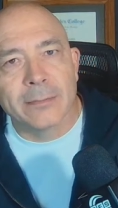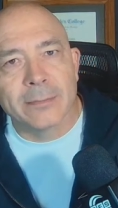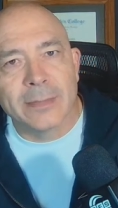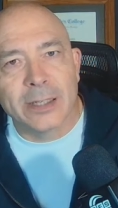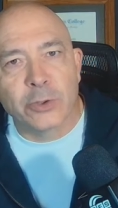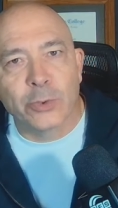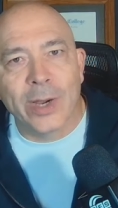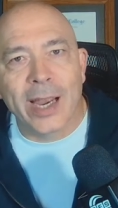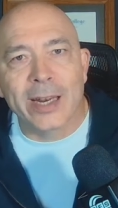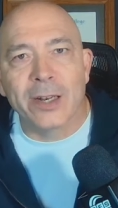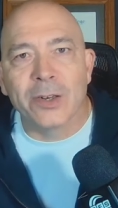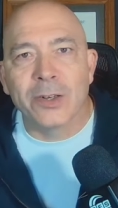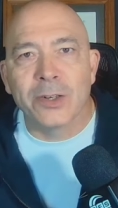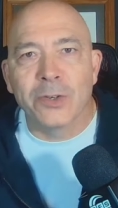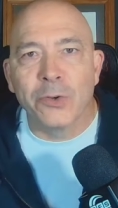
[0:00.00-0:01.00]
That's right,
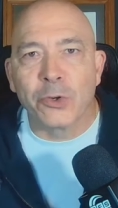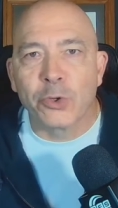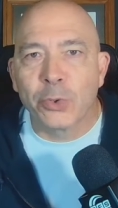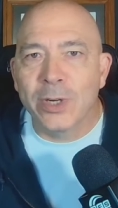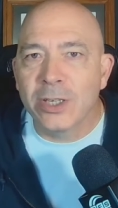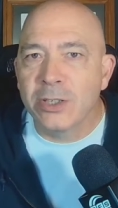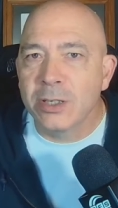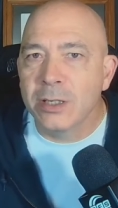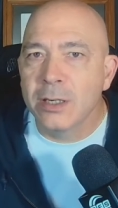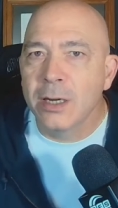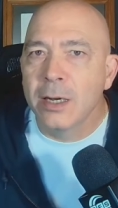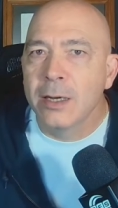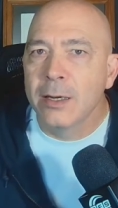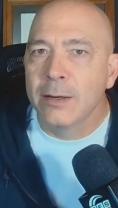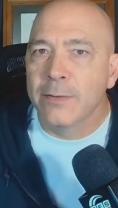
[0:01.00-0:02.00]
nutrition
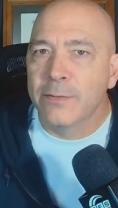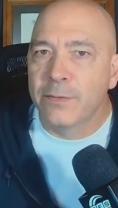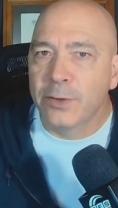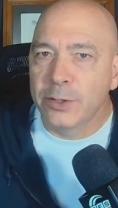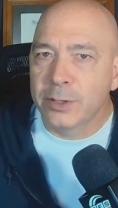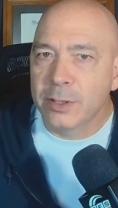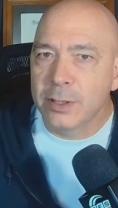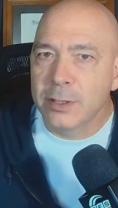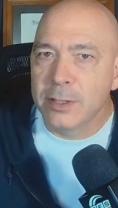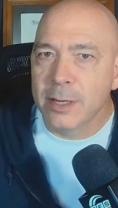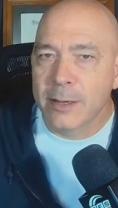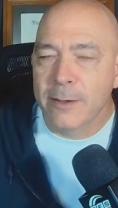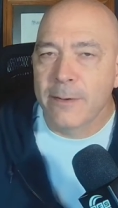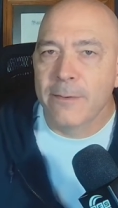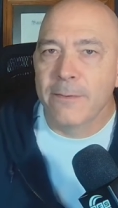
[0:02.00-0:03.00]
versus
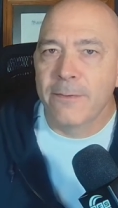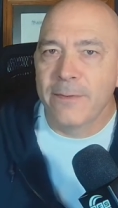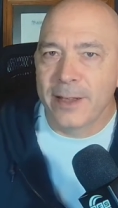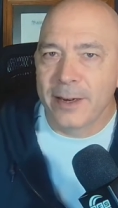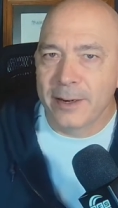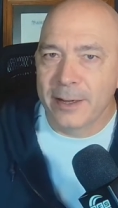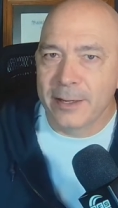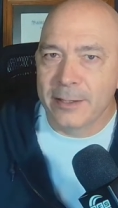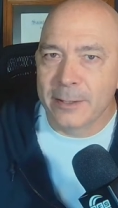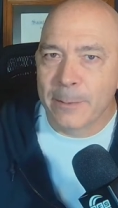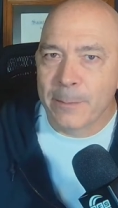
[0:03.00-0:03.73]
fitness.